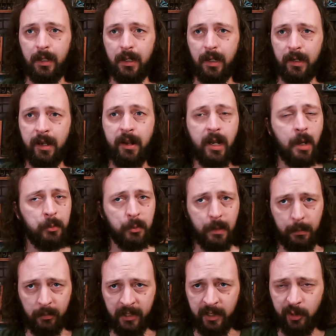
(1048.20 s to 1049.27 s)
kind of up to my
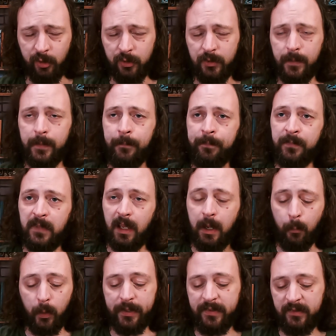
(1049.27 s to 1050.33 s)
players
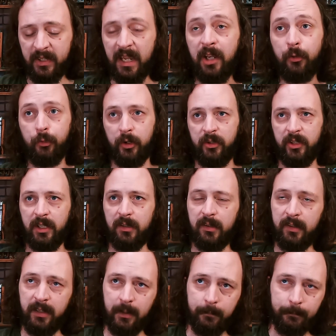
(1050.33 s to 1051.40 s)
and what's interesting to
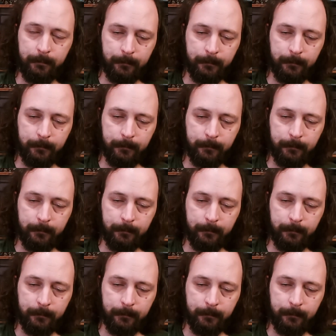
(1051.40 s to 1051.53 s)
them.